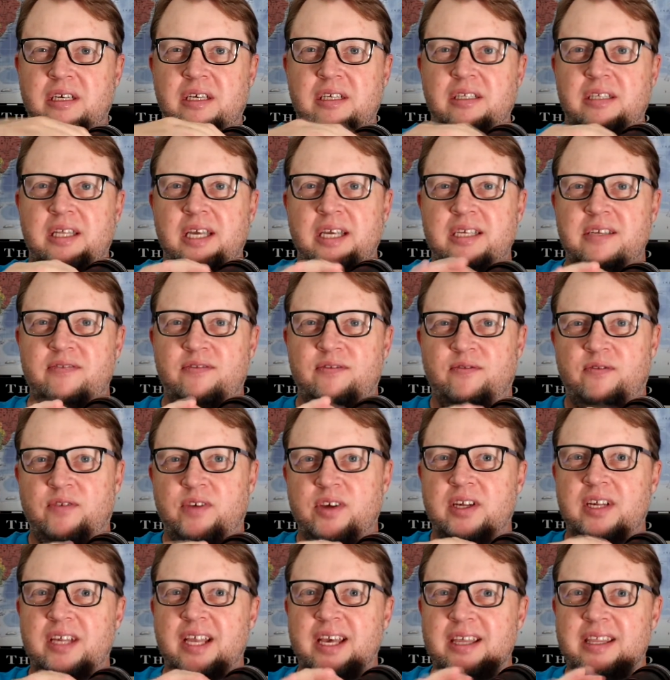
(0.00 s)
they
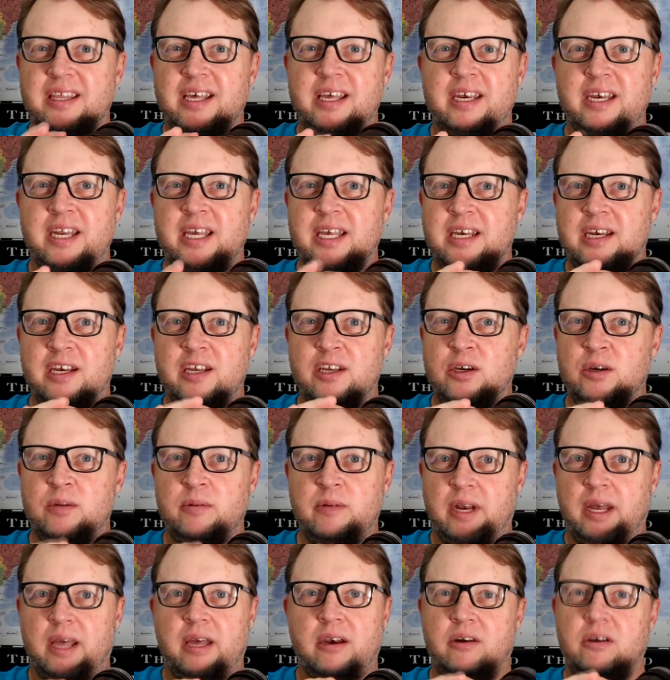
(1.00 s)
feel like they need lube,
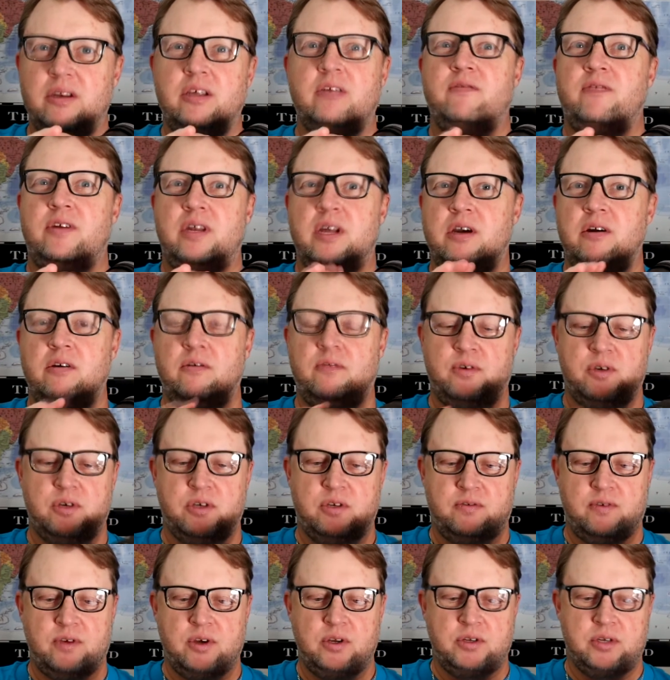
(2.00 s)
and I don't even know if you're
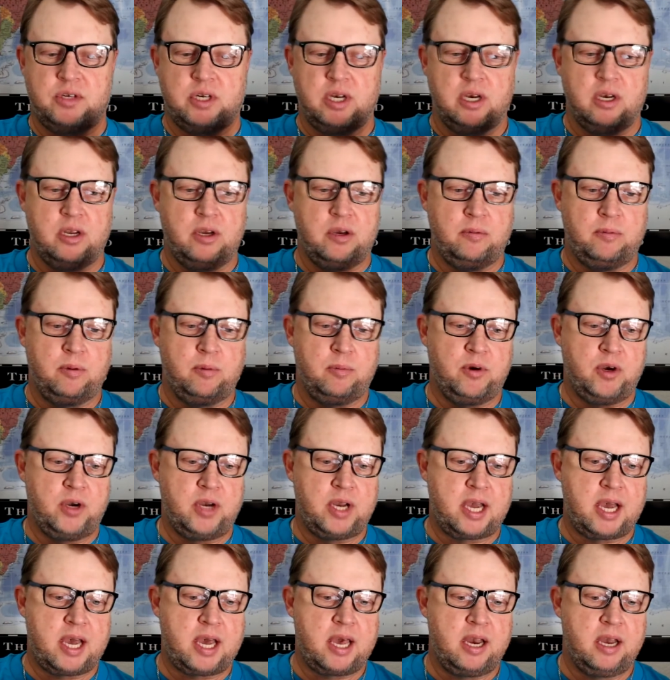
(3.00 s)
supposed to lube them or
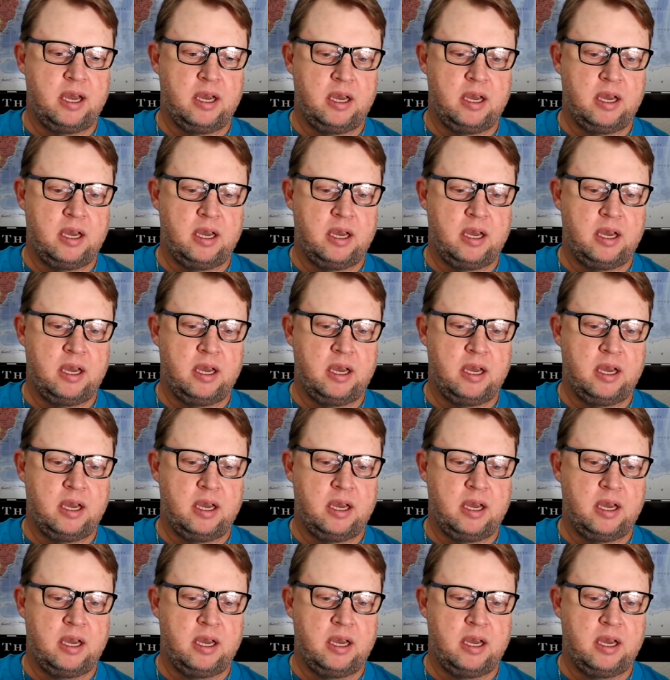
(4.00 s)
not.